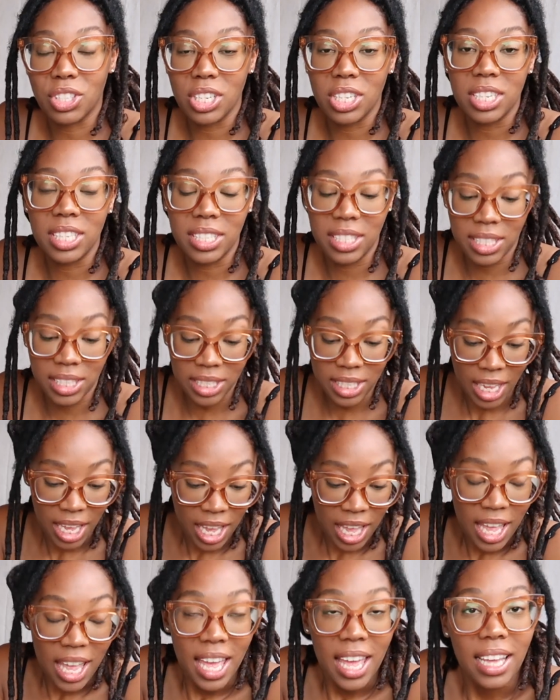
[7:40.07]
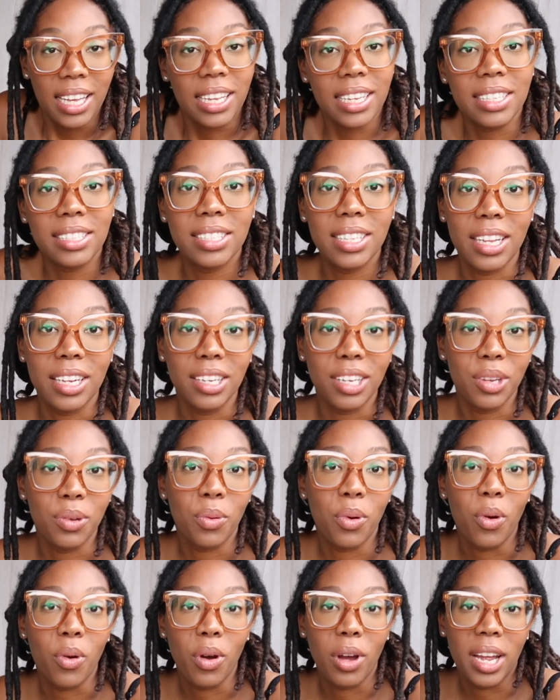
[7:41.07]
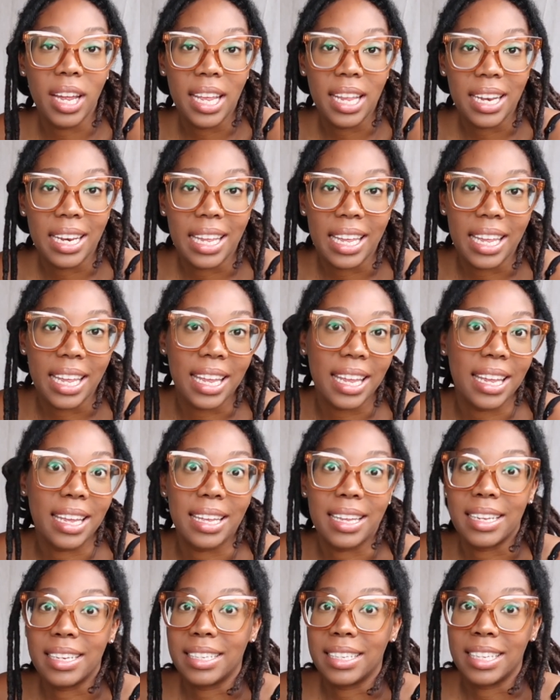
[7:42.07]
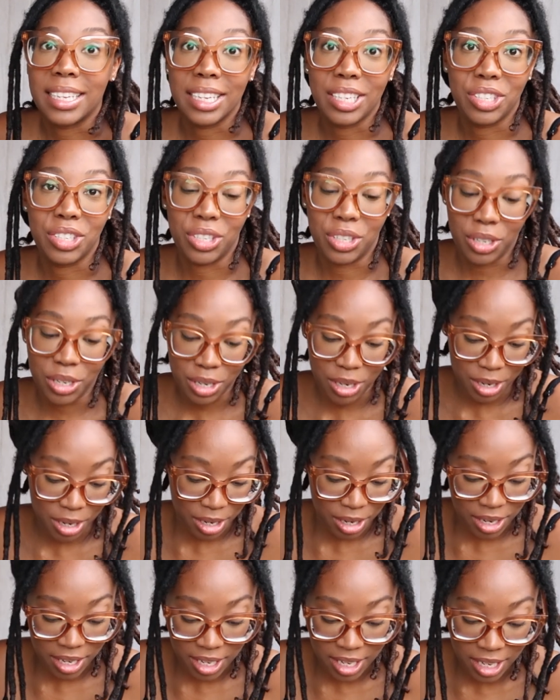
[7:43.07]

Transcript: just continue on and get your,